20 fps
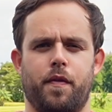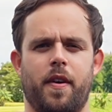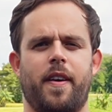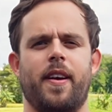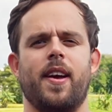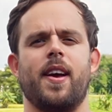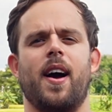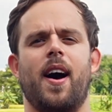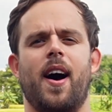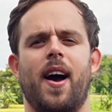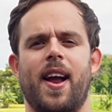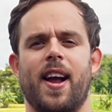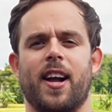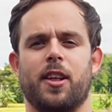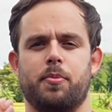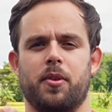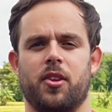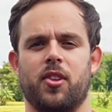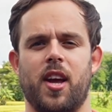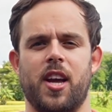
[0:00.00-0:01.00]
very high
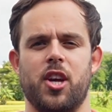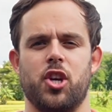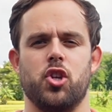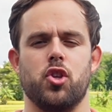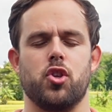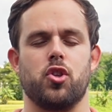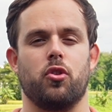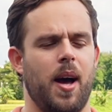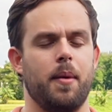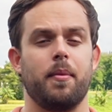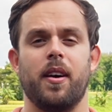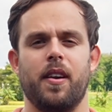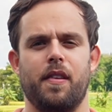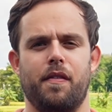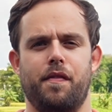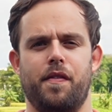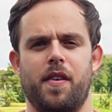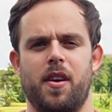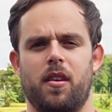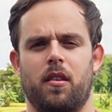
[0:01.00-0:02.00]
expectations, I'm gonna
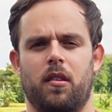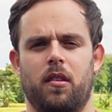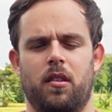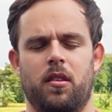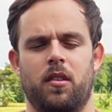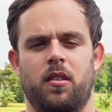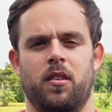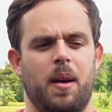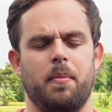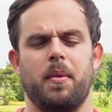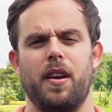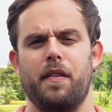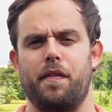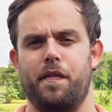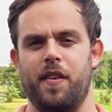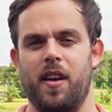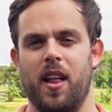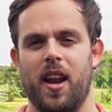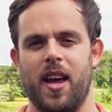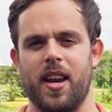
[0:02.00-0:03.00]
fail. I'm gonna
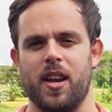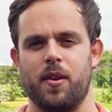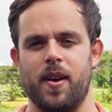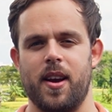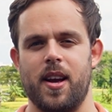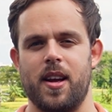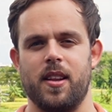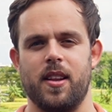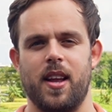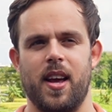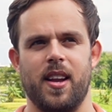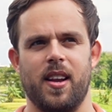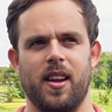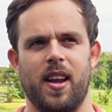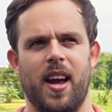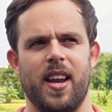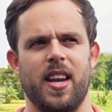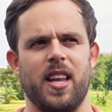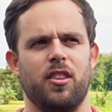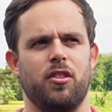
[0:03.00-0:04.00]
fail anyway, and
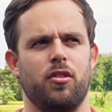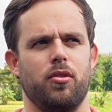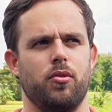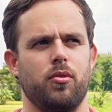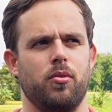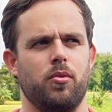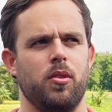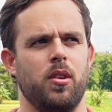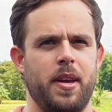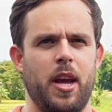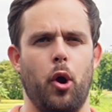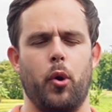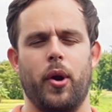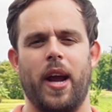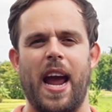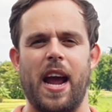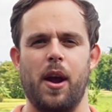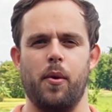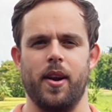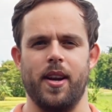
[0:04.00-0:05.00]
I need to be
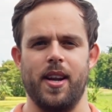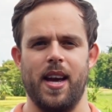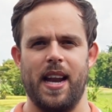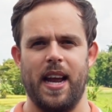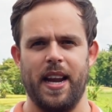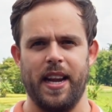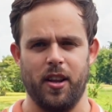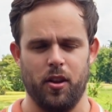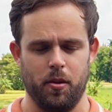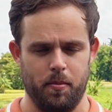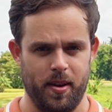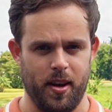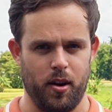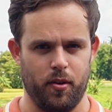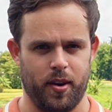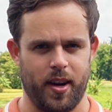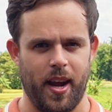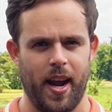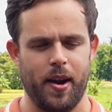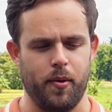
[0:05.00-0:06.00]
okay with that. I need to be
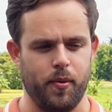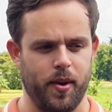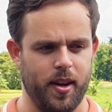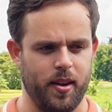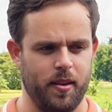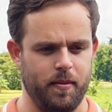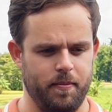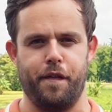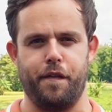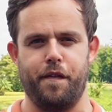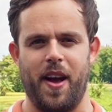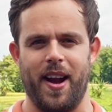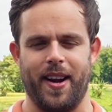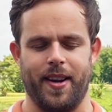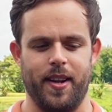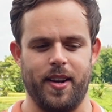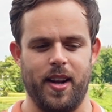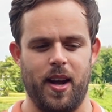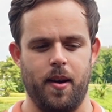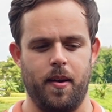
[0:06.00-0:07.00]
okay with the fact
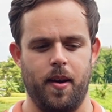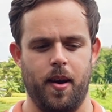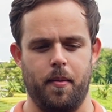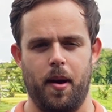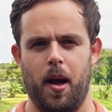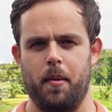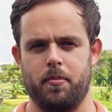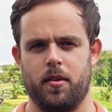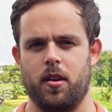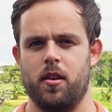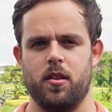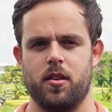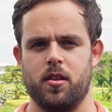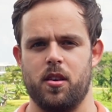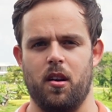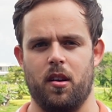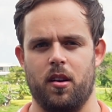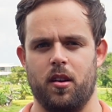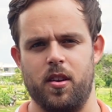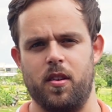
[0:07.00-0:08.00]
that I'm gonna
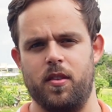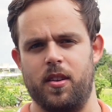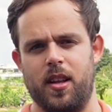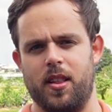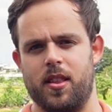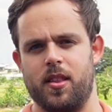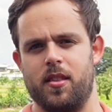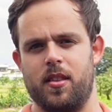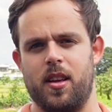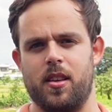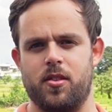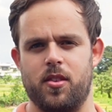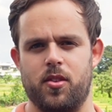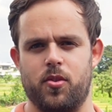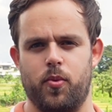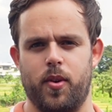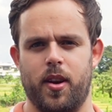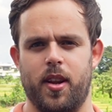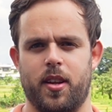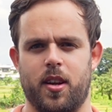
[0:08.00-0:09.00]
suck. You know, that's
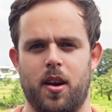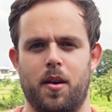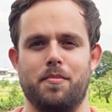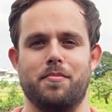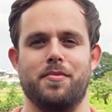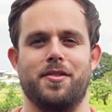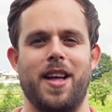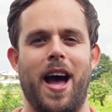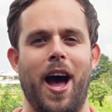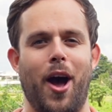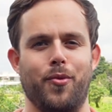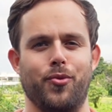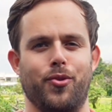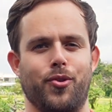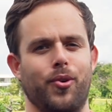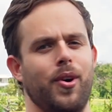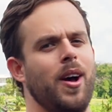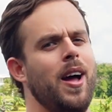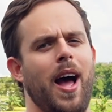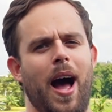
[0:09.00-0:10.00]
just what it comes down
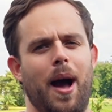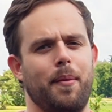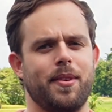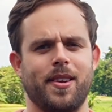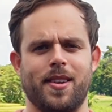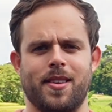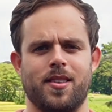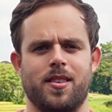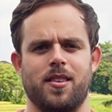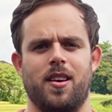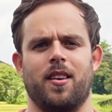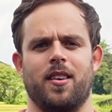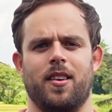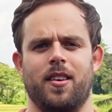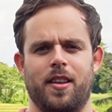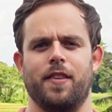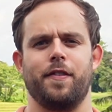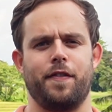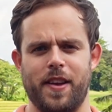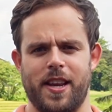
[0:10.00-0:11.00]
to. I'm gonna suck.
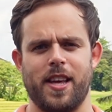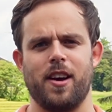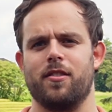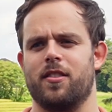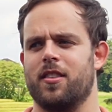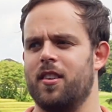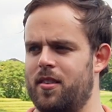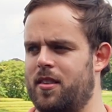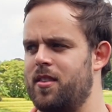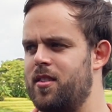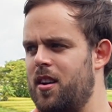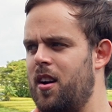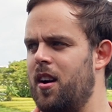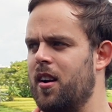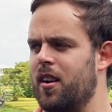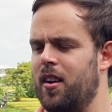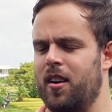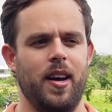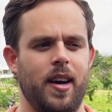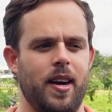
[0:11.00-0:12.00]
This video is gonna
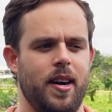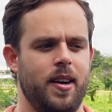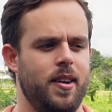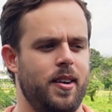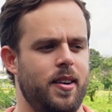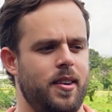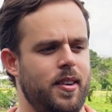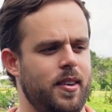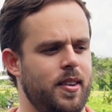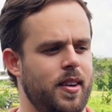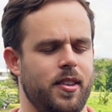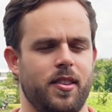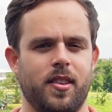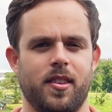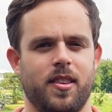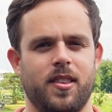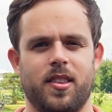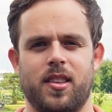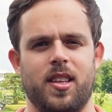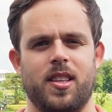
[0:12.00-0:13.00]
suck.
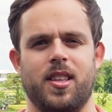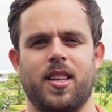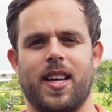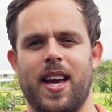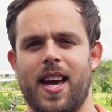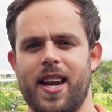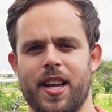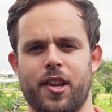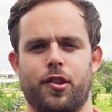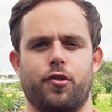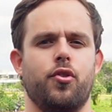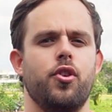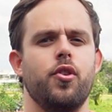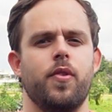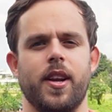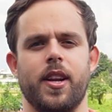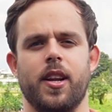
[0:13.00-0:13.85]
Just getting through